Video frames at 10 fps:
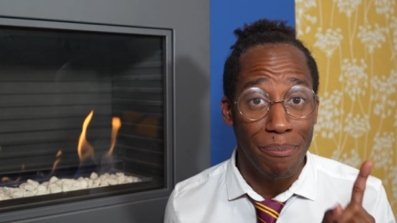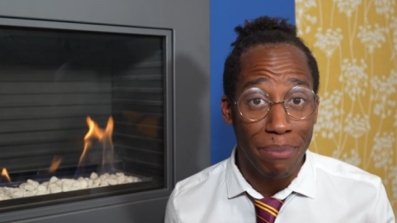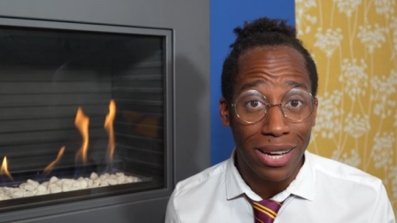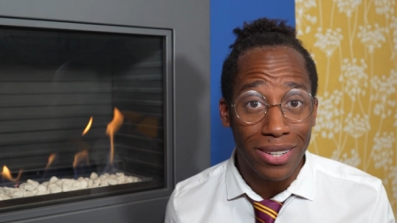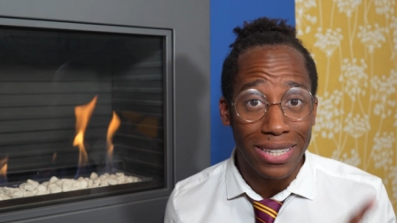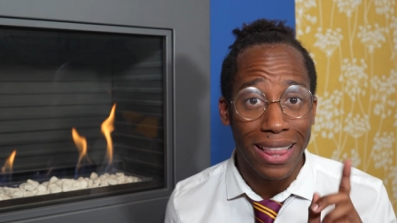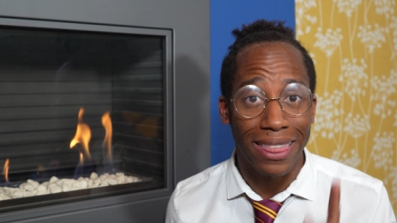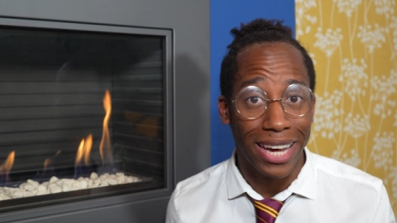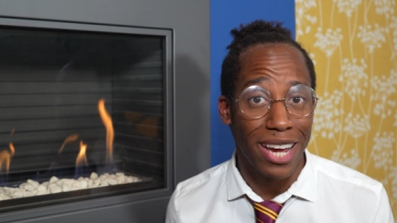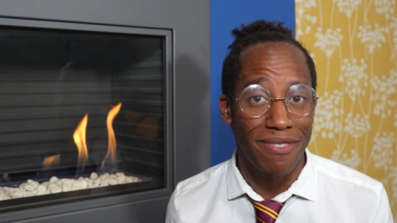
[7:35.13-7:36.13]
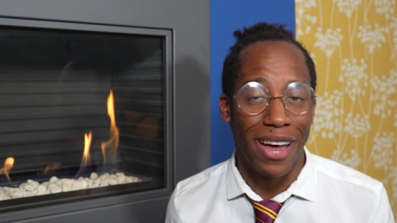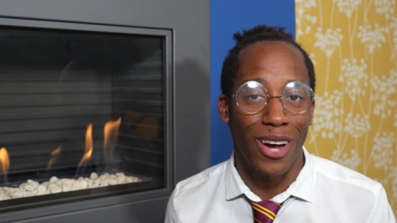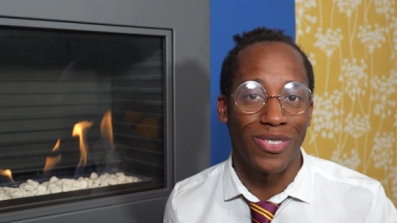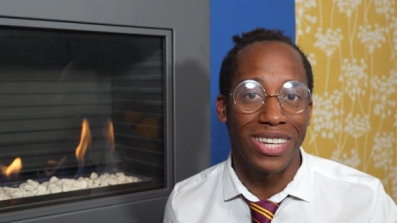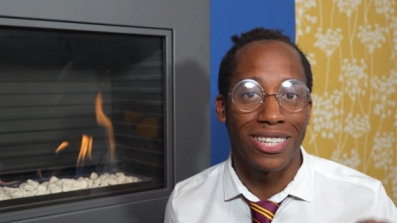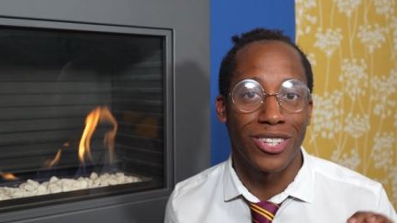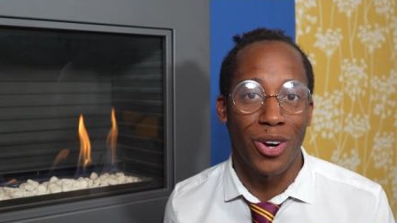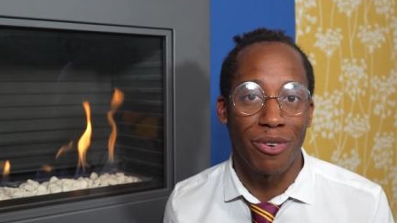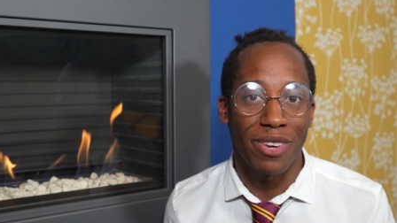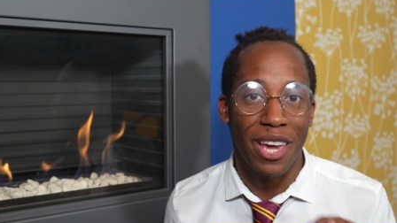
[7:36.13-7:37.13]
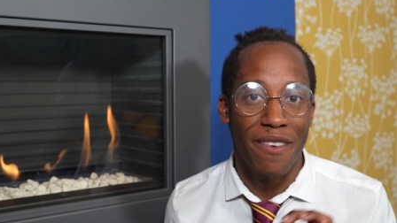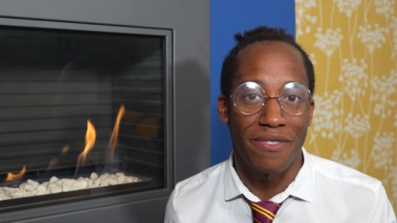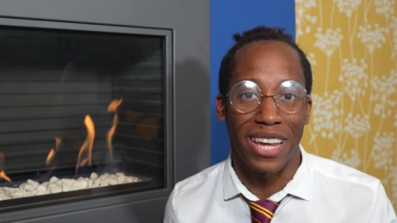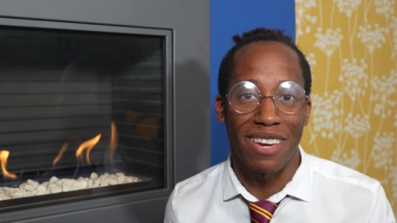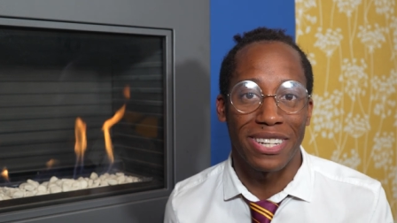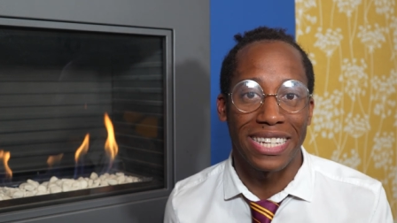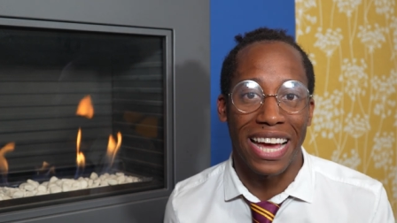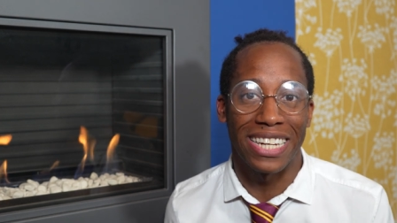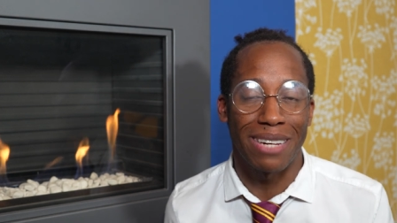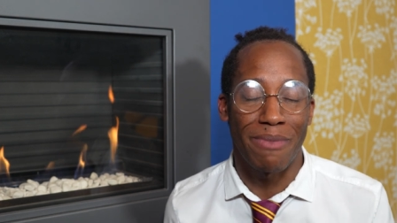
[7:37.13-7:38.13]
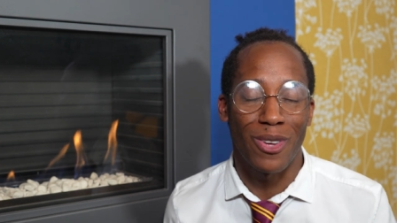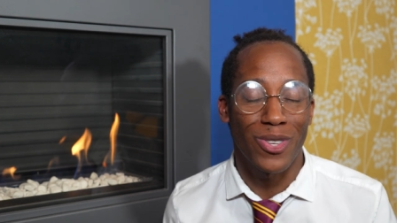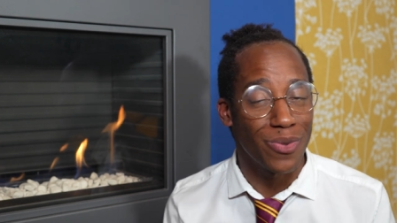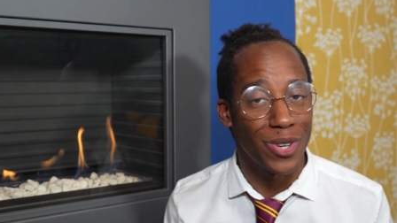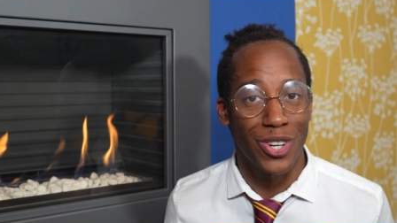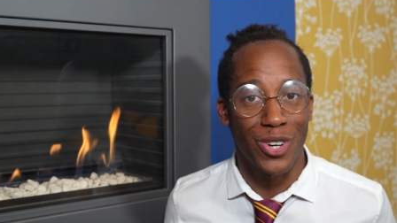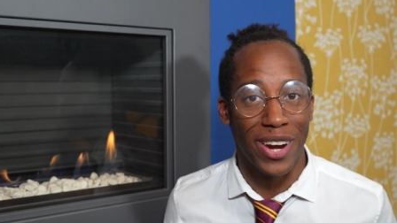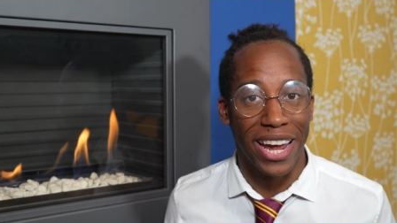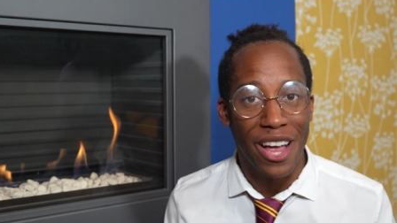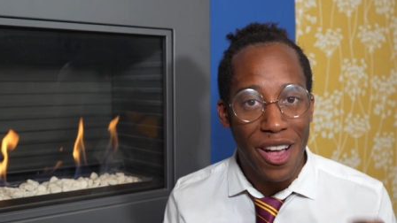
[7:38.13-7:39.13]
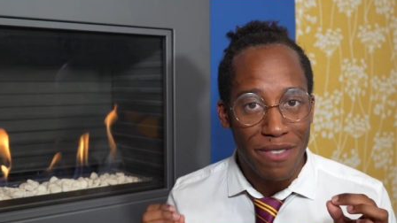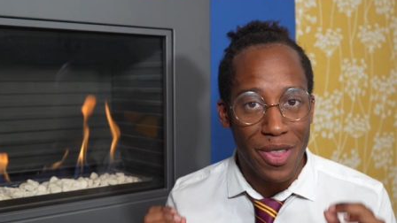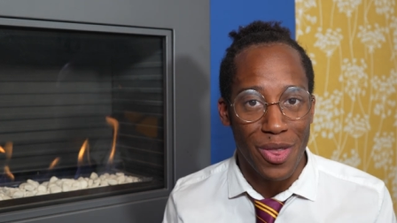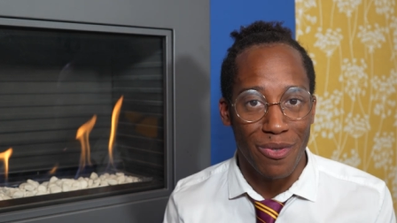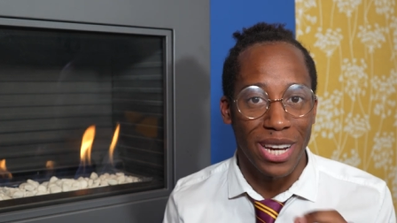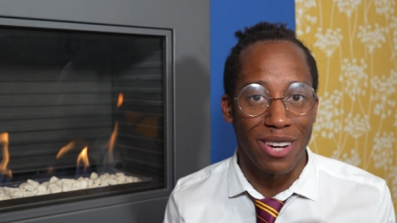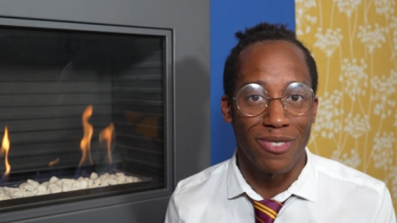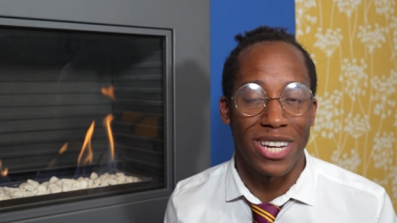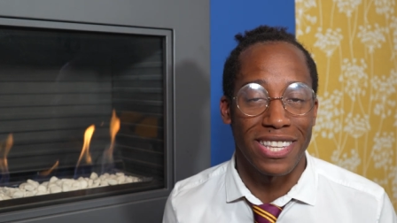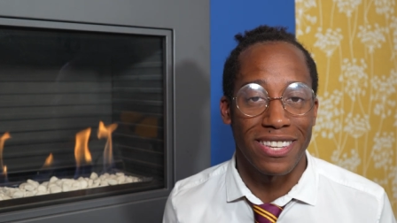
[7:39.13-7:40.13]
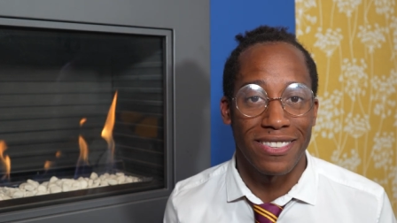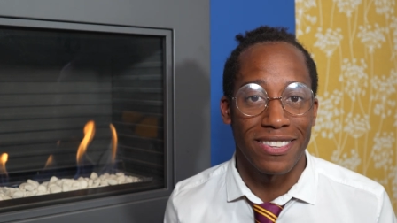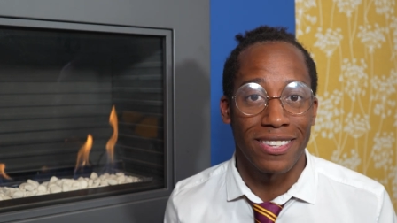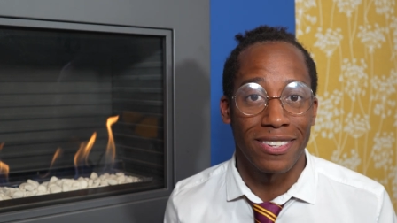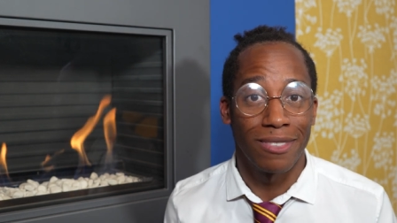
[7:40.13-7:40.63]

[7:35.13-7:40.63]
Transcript: but then I found these toffee flavoured candy melts, which are great for three reasons.